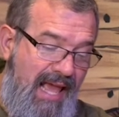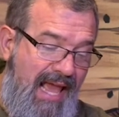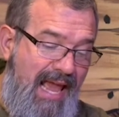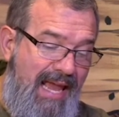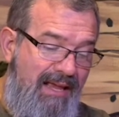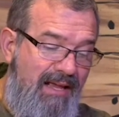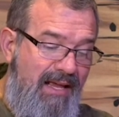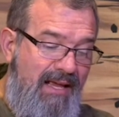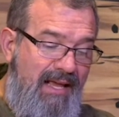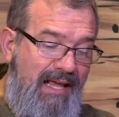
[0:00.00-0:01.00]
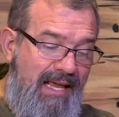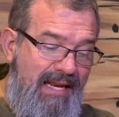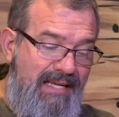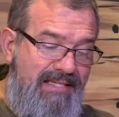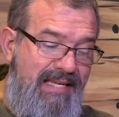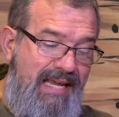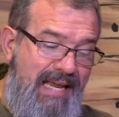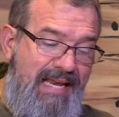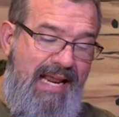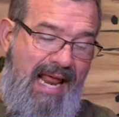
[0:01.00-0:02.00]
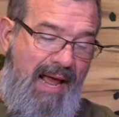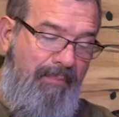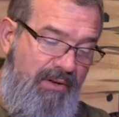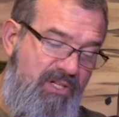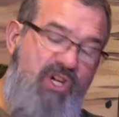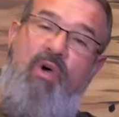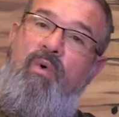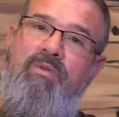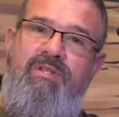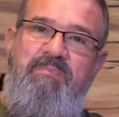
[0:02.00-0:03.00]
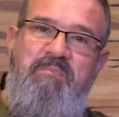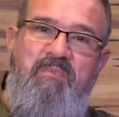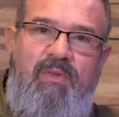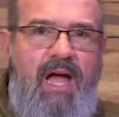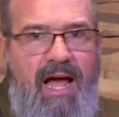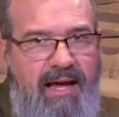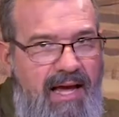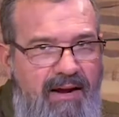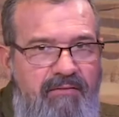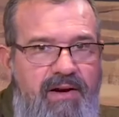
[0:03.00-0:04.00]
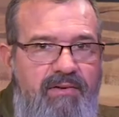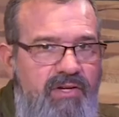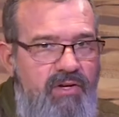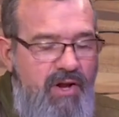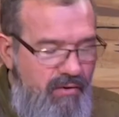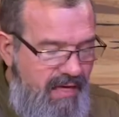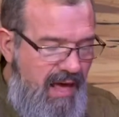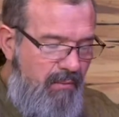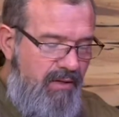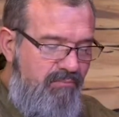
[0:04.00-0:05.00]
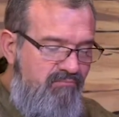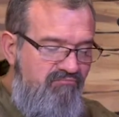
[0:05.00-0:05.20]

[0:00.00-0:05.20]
A, it is the Indianapolis Colts. I kind of figured you'd know that one.